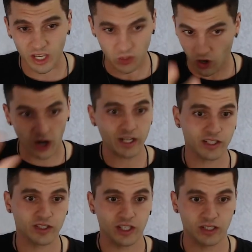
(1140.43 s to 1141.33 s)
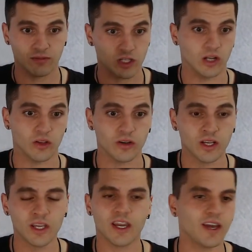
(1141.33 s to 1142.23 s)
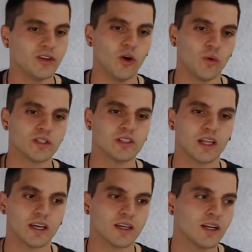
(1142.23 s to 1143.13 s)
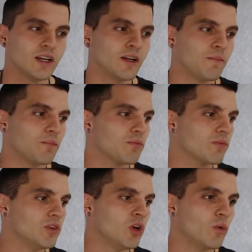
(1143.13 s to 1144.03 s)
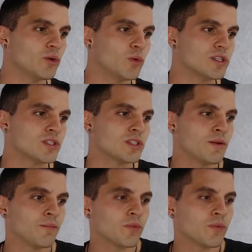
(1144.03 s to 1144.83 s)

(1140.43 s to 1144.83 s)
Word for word: and Onyx did color and no one's like no one was